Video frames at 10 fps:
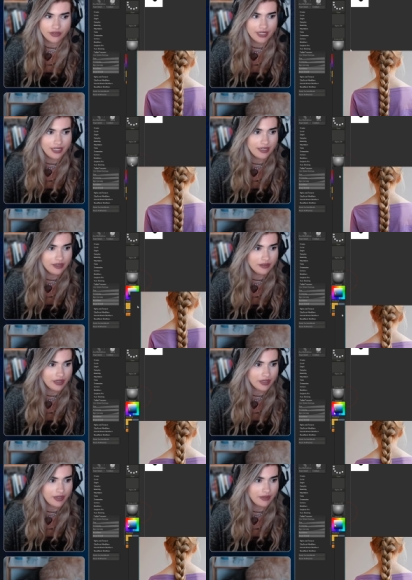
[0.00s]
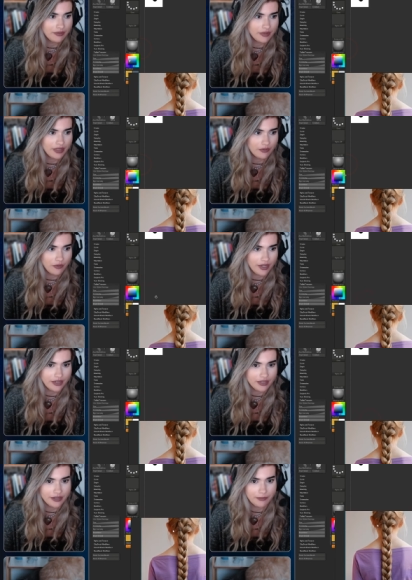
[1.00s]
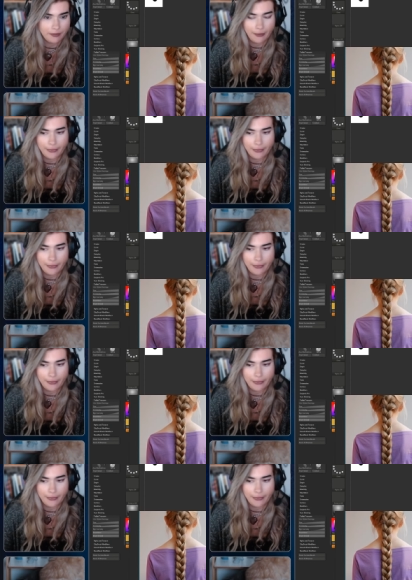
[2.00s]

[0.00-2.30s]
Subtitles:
3D, and make my thing white here.